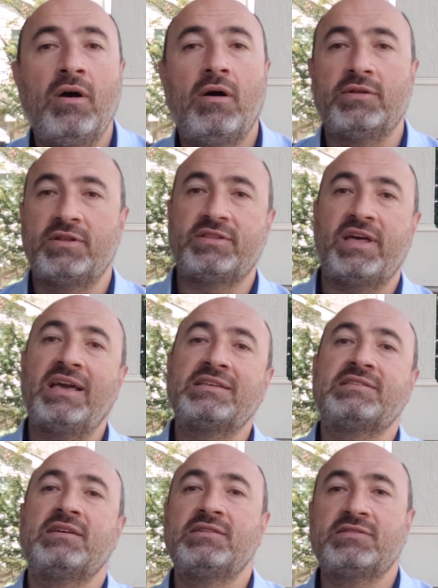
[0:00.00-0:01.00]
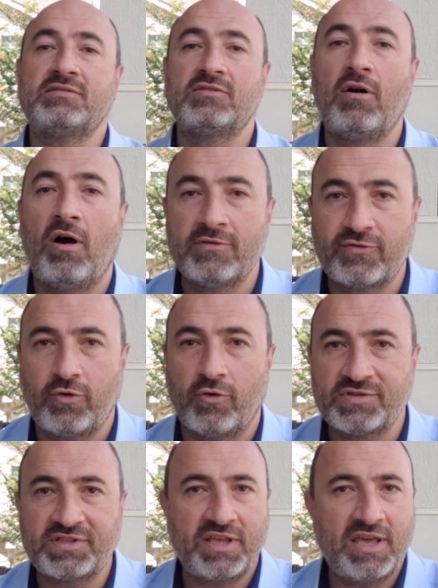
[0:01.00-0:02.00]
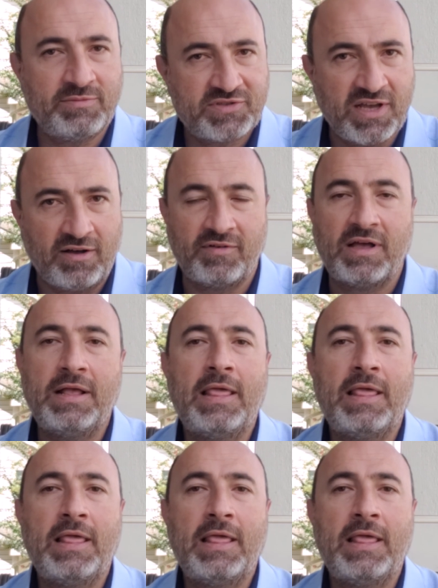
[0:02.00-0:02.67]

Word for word: on the Texas Gulf Coast himself.